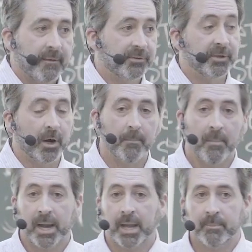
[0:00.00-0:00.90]
I've seen our
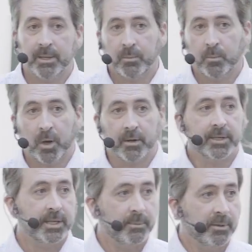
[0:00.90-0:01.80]
Miami
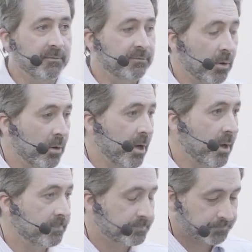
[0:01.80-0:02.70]
Waterkeeper in
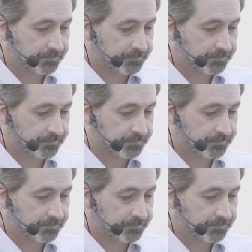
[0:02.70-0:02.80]
Florida